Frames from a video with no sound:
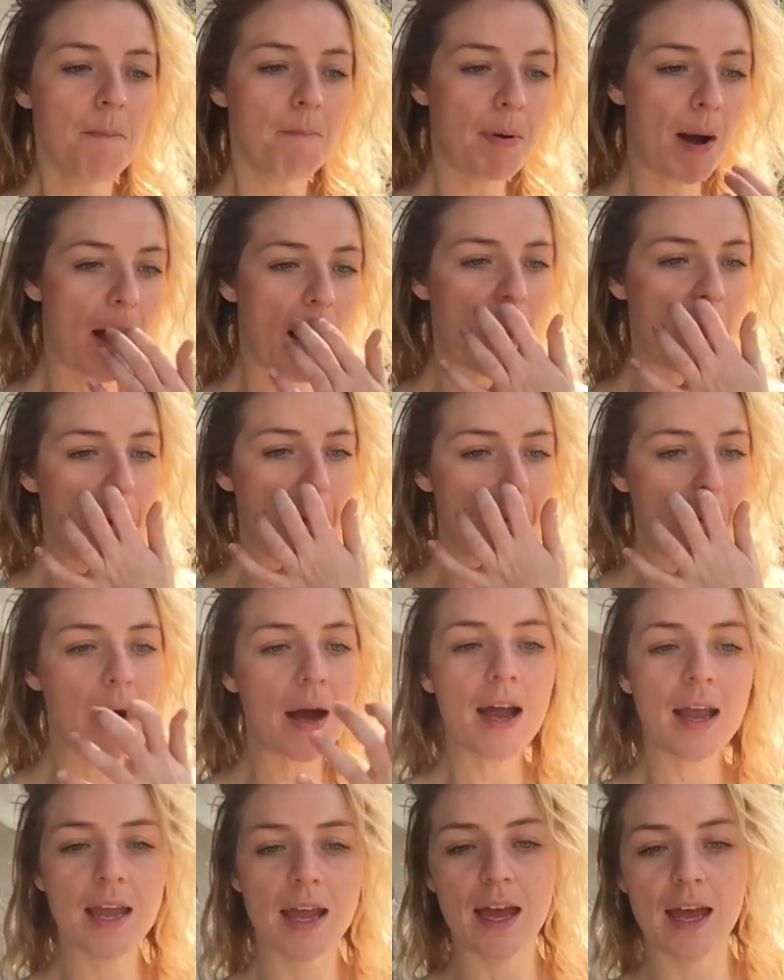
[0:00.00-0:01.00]
But in
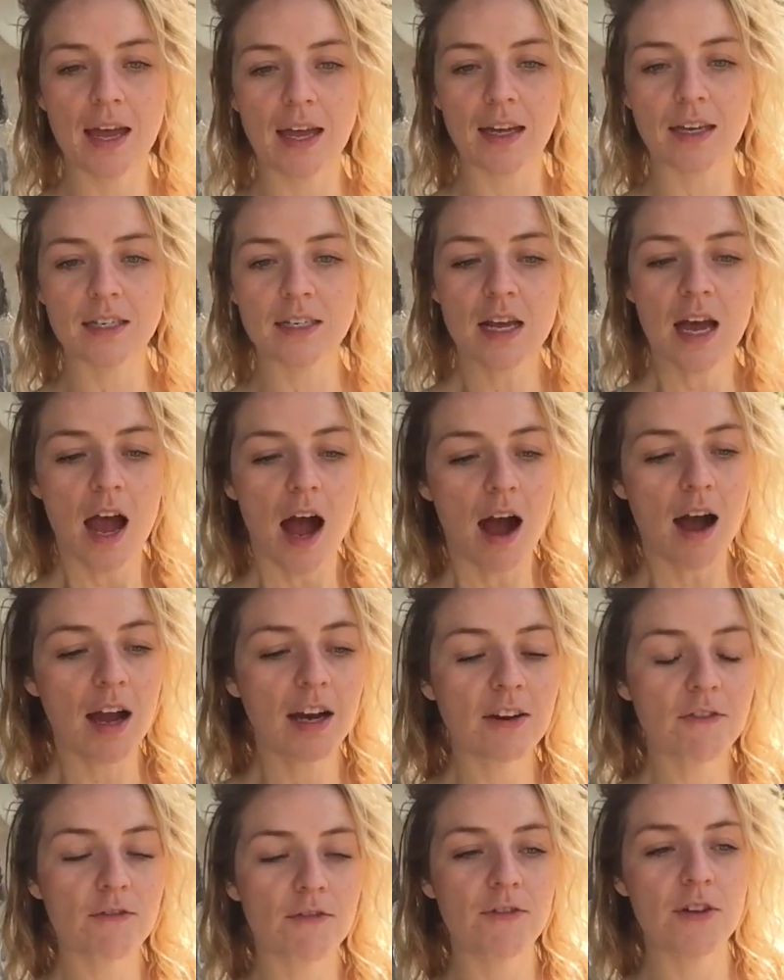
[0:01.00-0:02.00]
my head, I
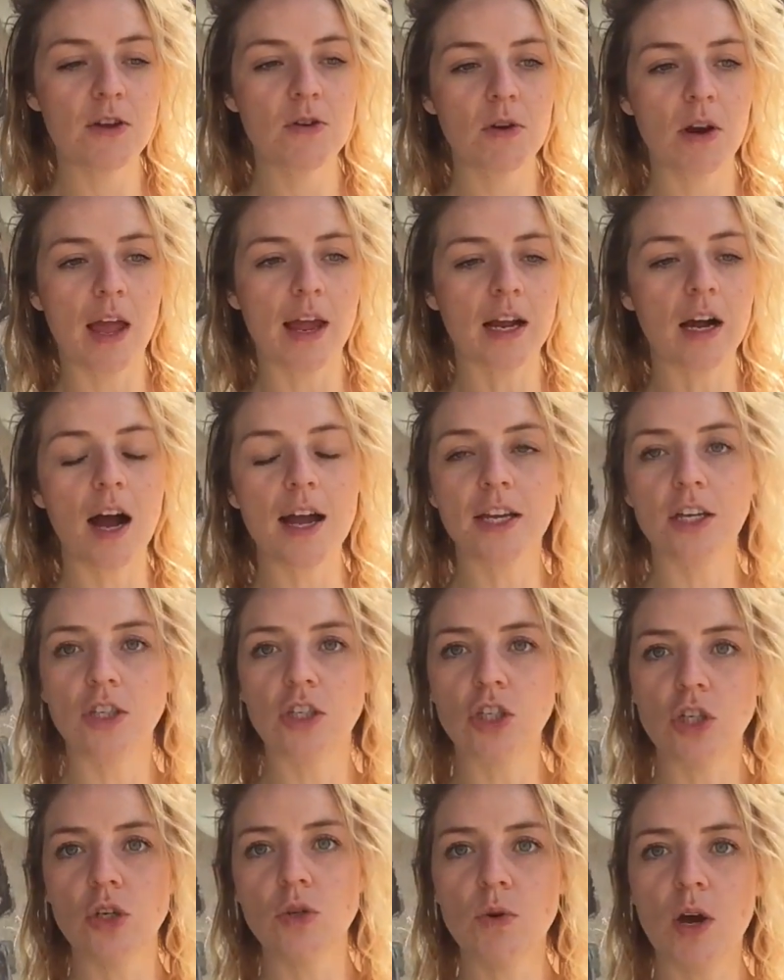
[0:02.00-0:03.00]
didn't feel like I could
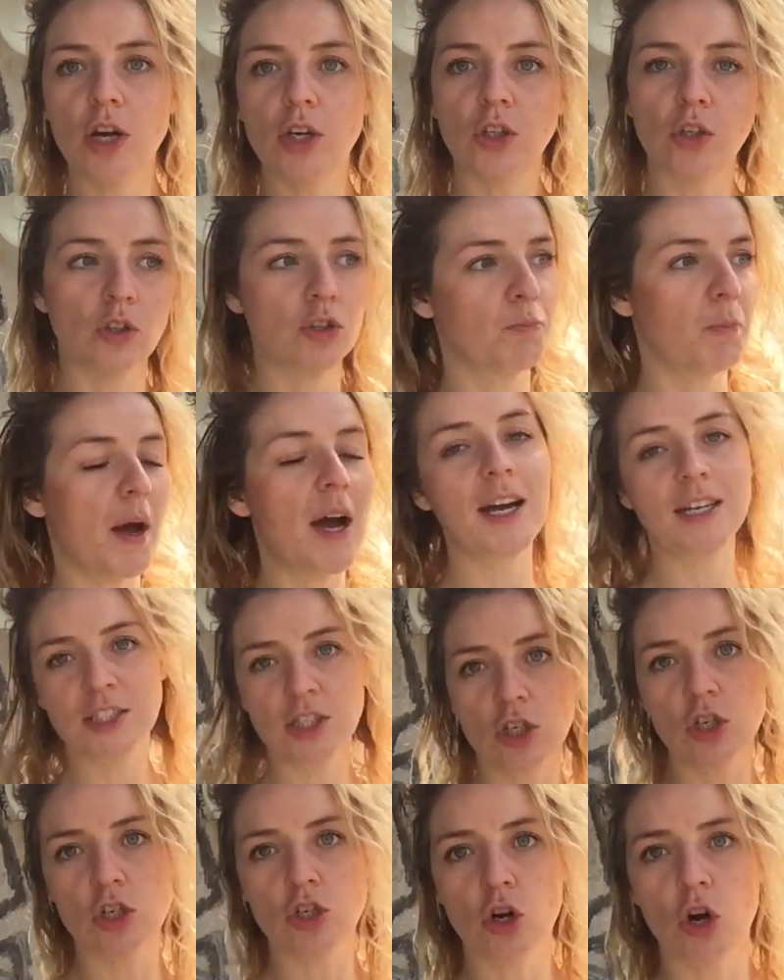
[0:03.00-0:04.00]
do a good
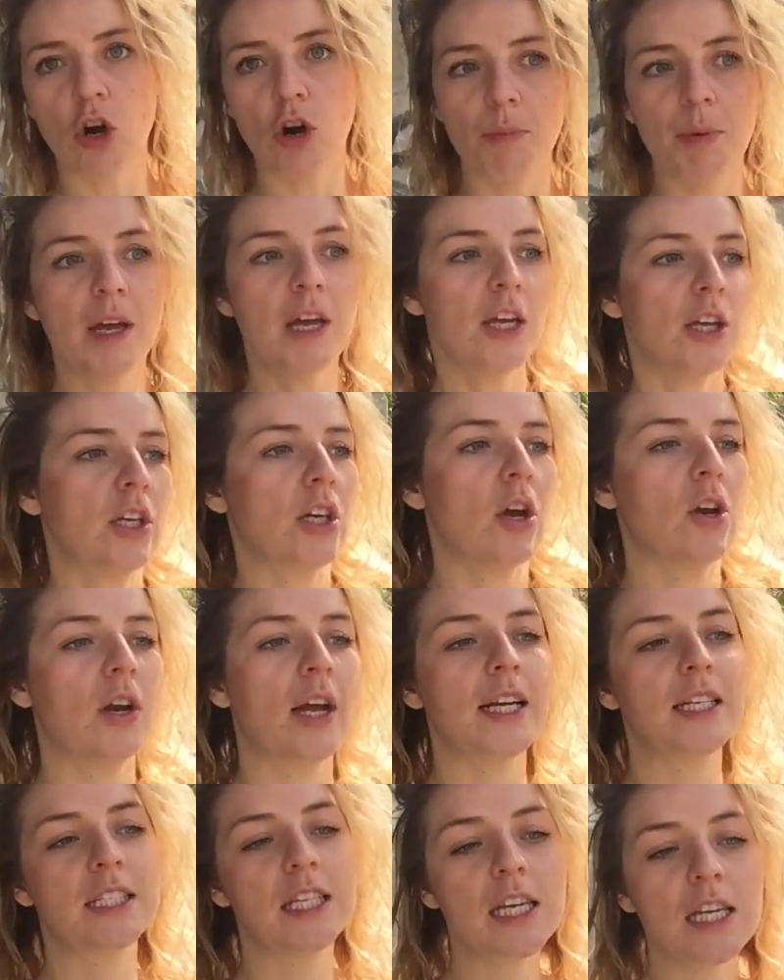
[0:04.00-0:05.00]
person job, you know,
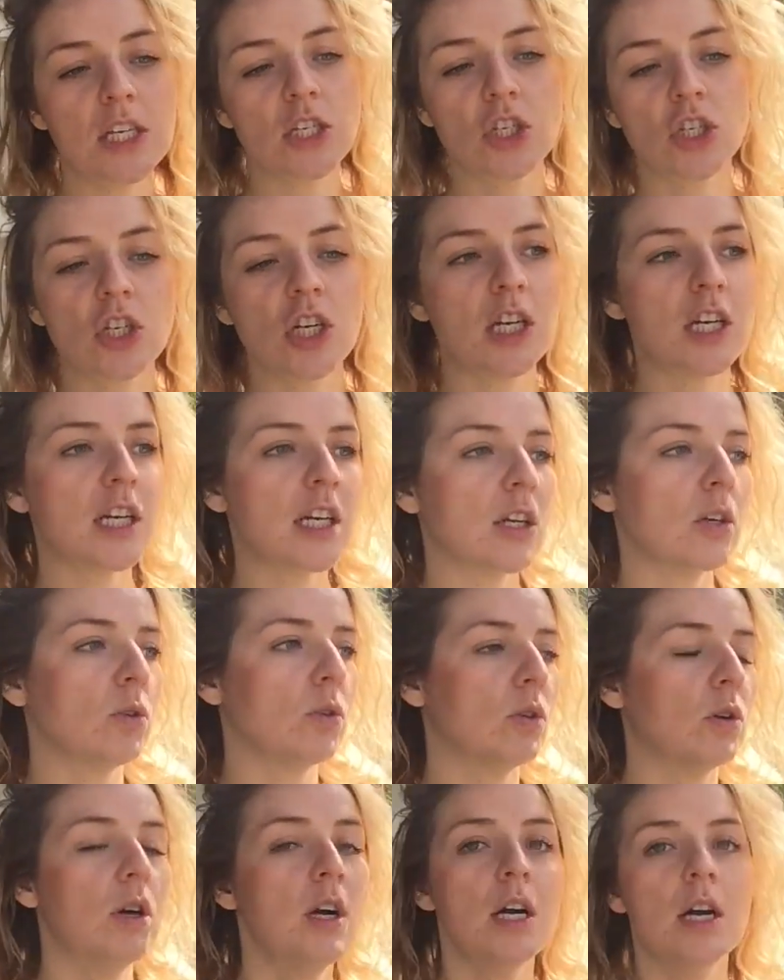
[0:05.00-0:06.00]
like teaching
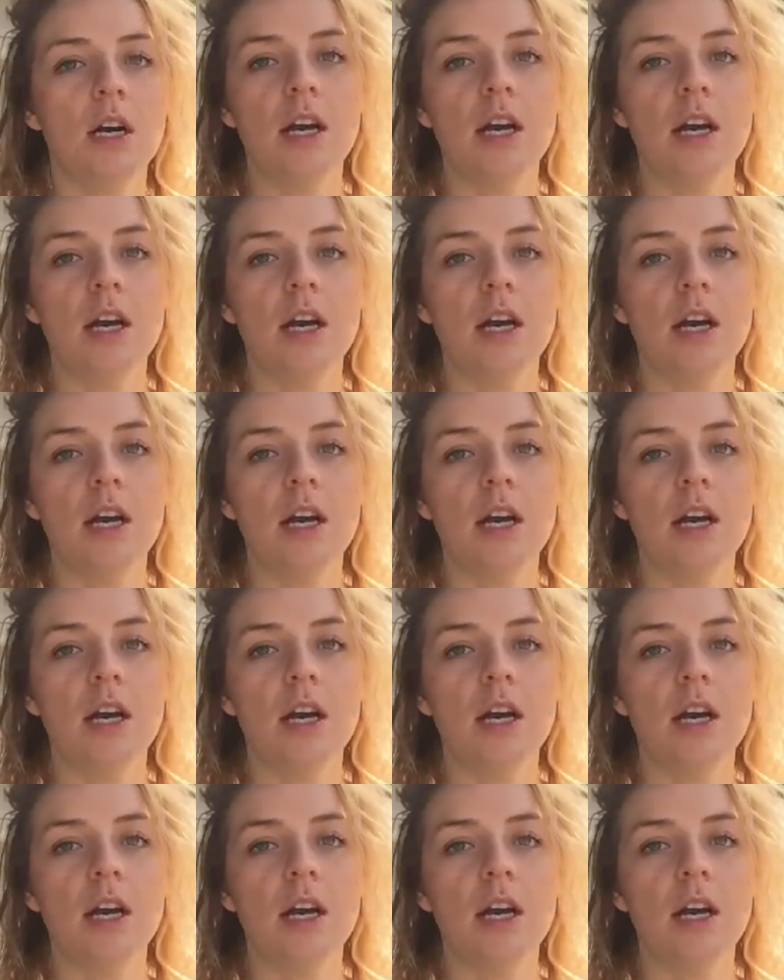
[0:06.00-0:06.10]
or